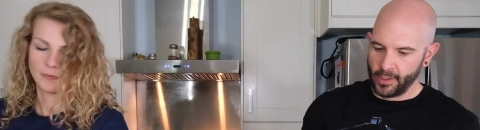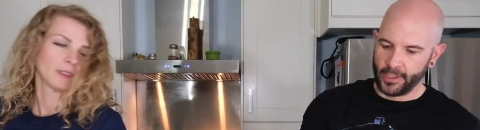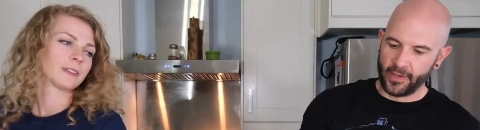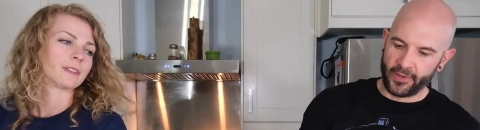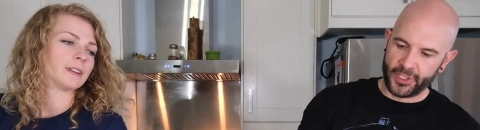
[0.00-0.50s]

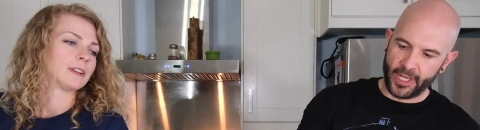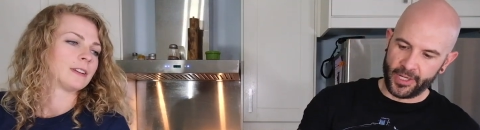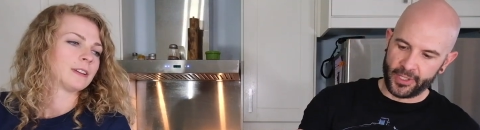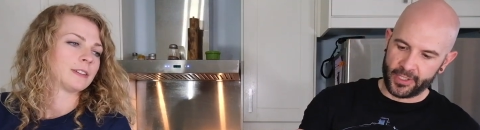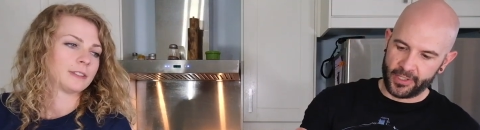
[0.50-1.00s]
Speaker 1: You give it a
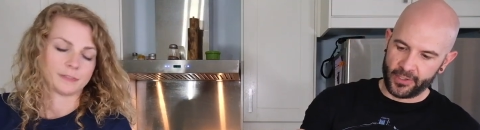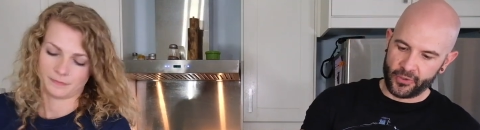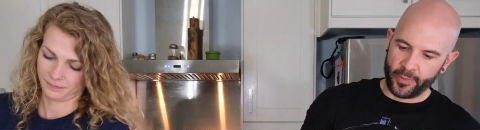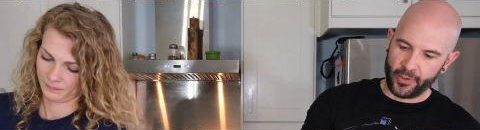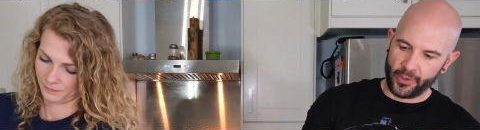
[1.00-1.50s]
shake, just
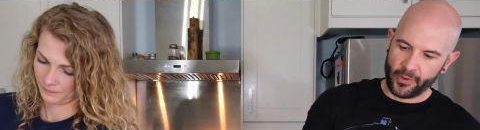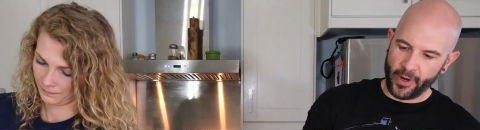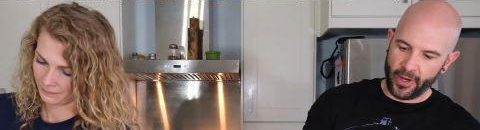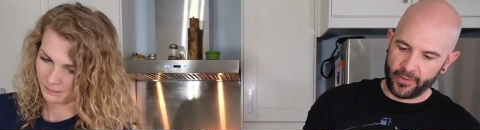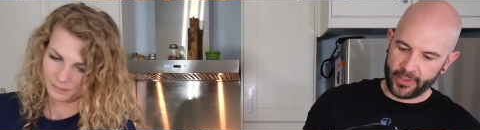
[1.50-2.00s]
distribute your
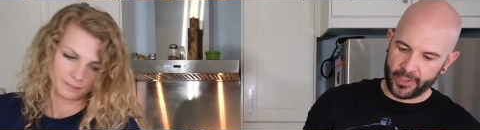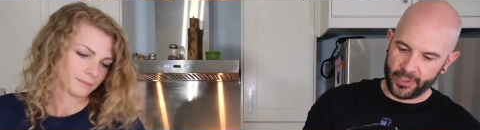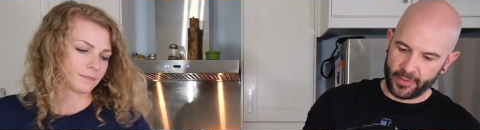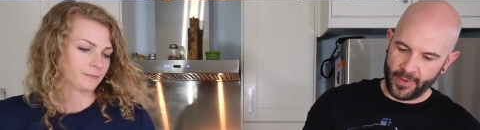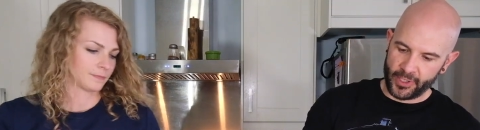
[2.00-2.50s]
grounds,
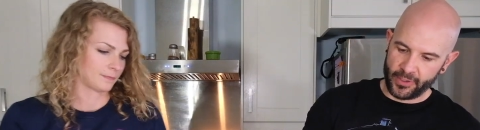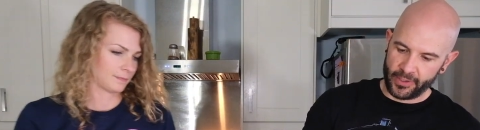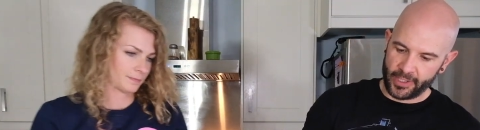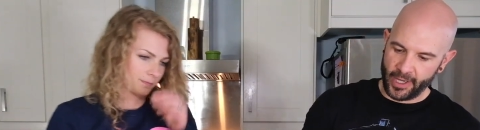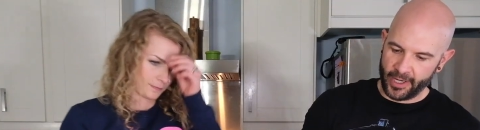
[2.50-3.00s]
just make sure
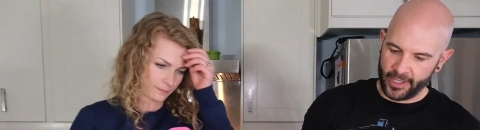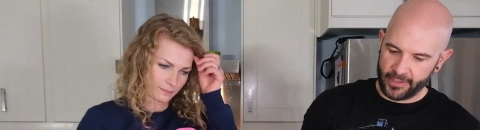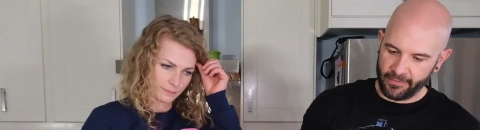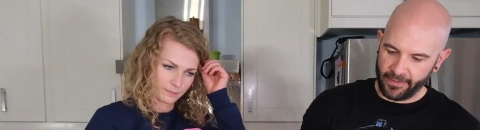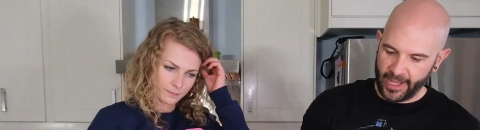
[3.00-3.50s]
it's kind of
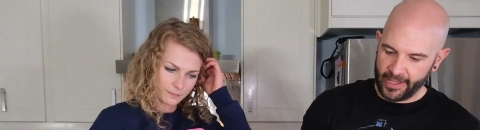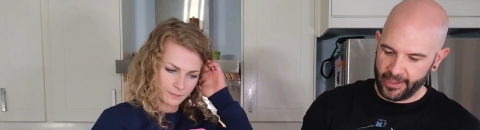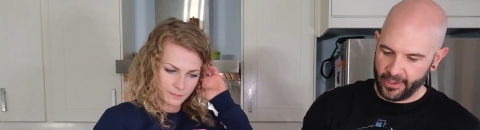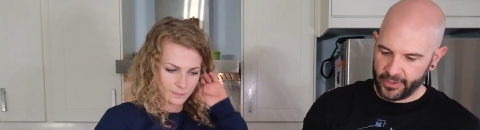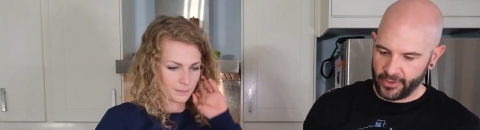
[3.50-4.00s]
nice and flat in
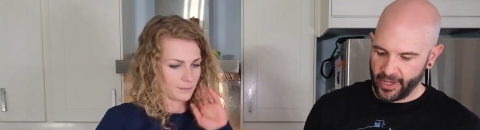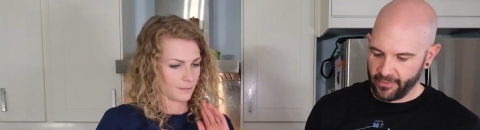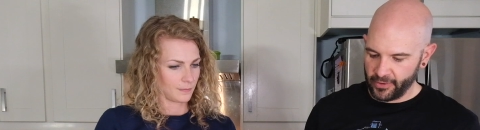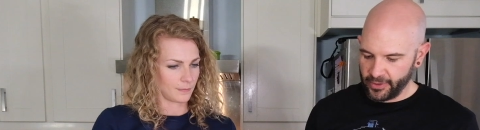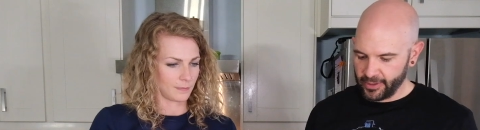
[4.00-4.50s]
there so you
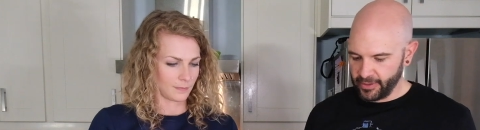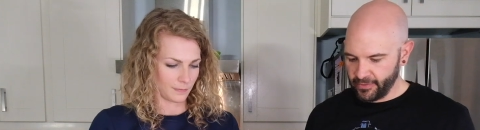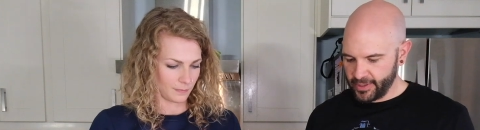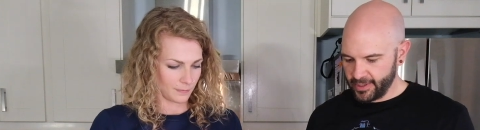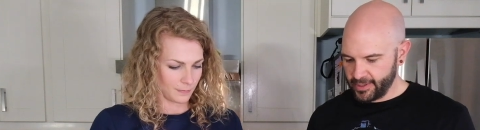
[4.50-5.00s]
have a good
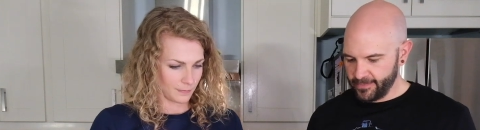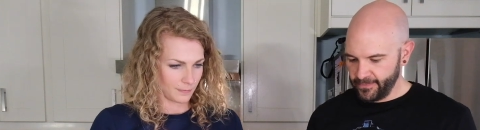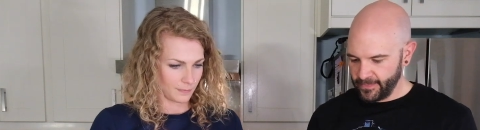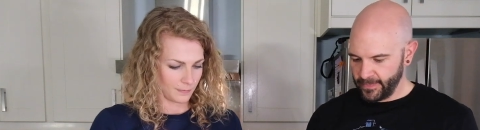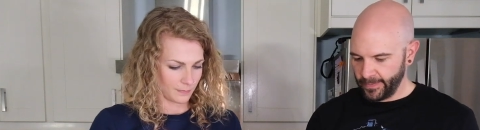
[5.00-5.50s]
delivery
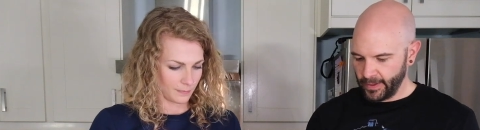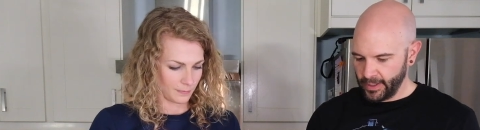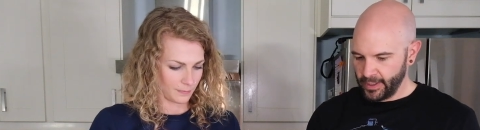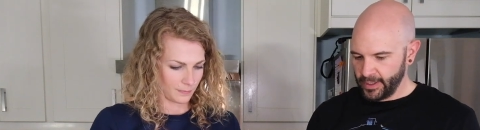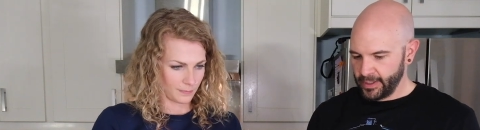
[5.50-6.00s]
system.
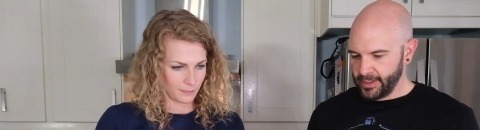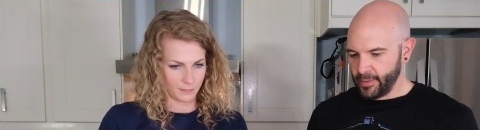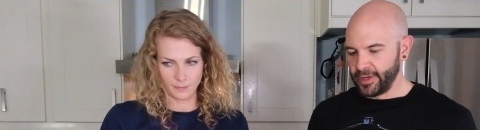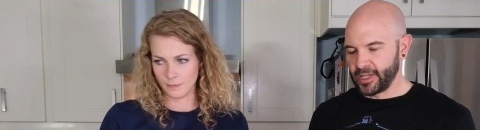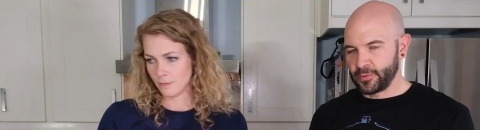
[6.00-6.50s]

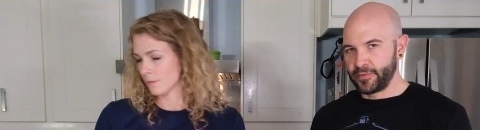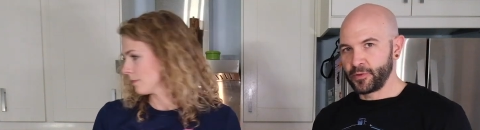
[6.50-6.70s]
And because we've